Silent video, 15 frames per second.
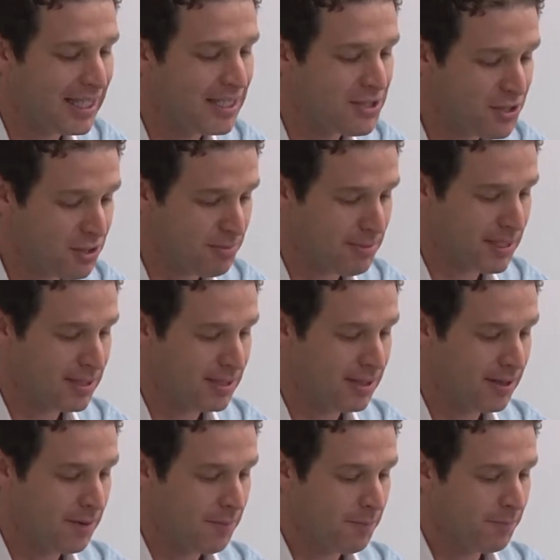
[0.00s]
instrument
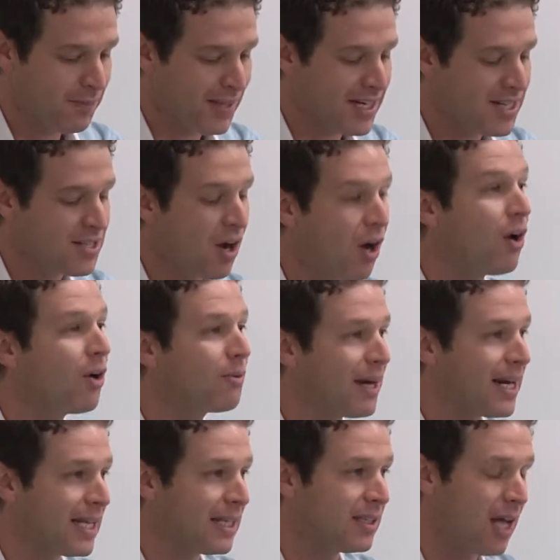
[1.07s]
that is
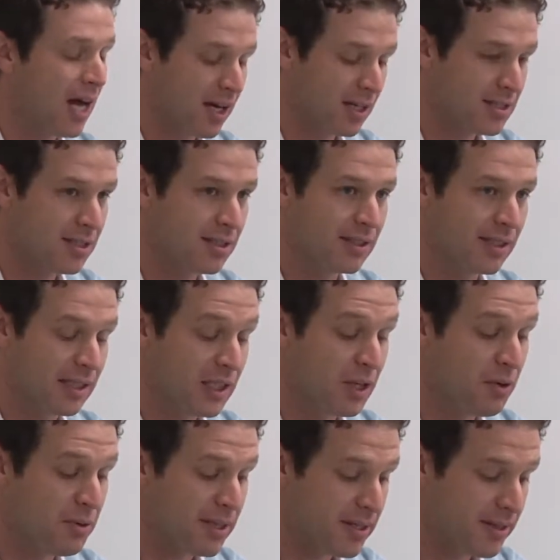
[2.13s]
already locked and
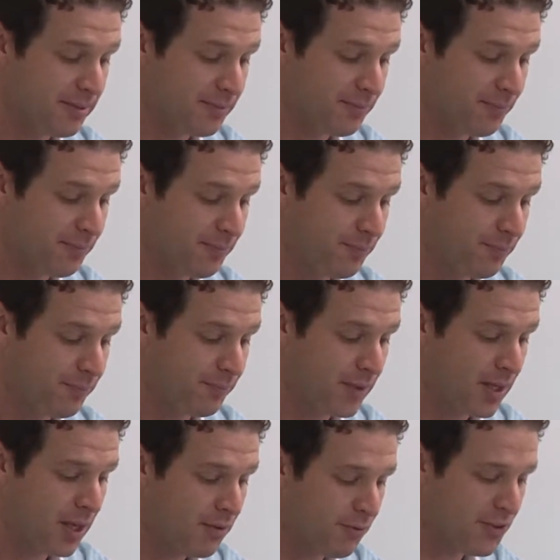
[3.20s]
loaded.
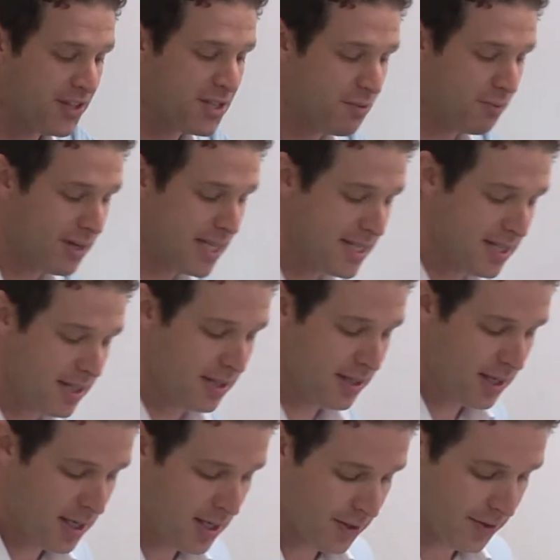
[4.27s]
For this reason,
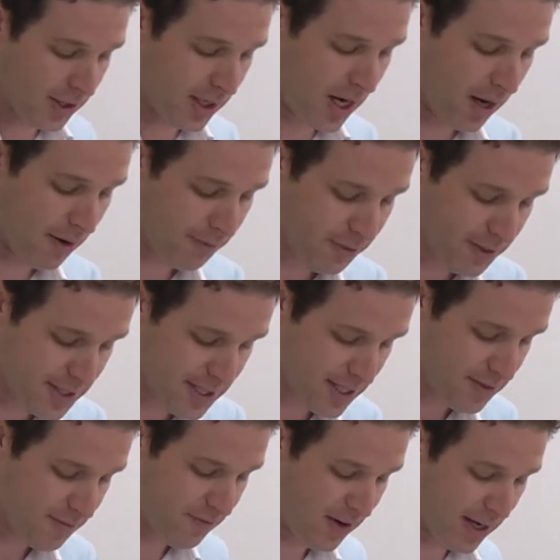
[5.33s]
the conference has
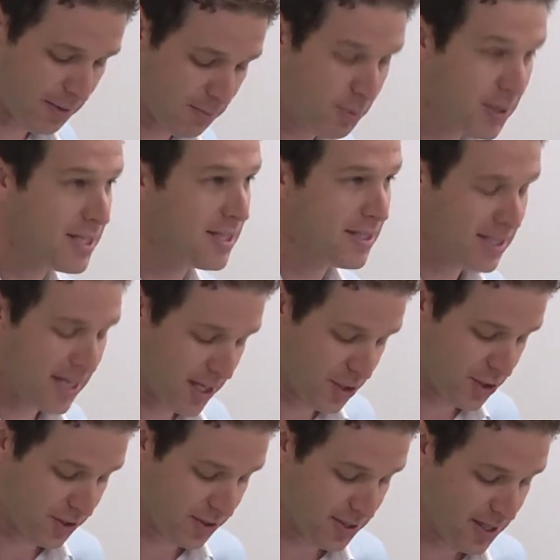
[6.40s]
invited
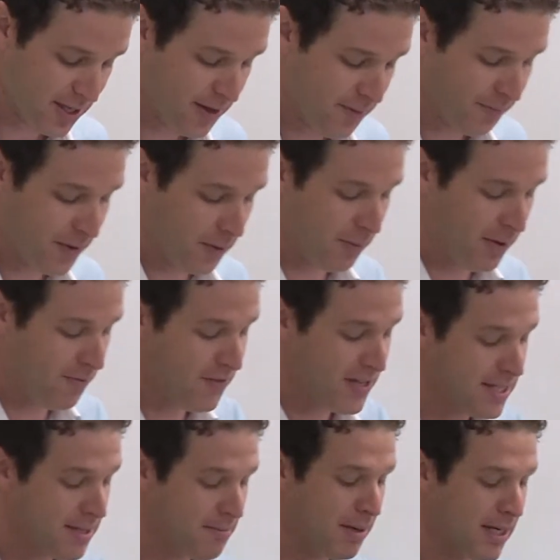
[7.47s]
presentations that
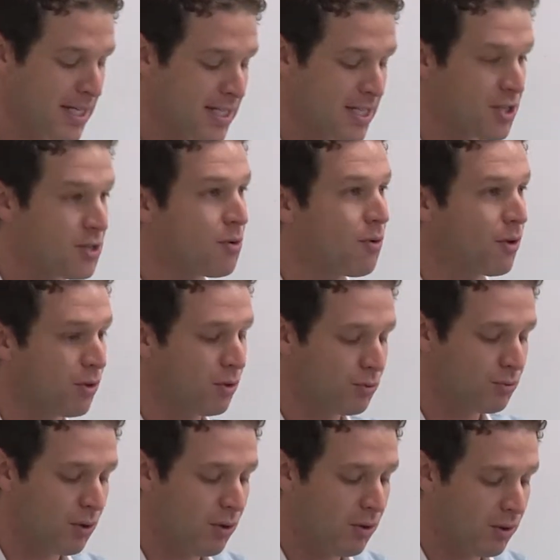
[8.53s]
revisit money's historical
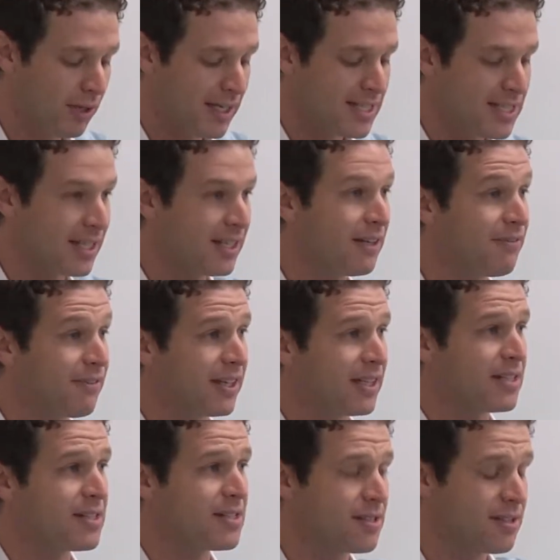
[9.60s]
role and
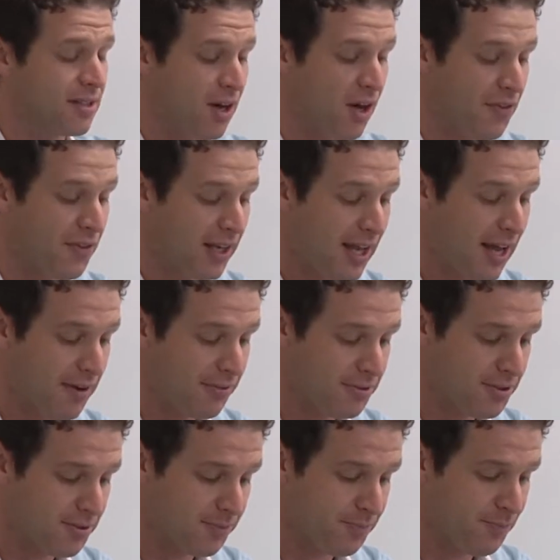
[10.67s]
significance on the left.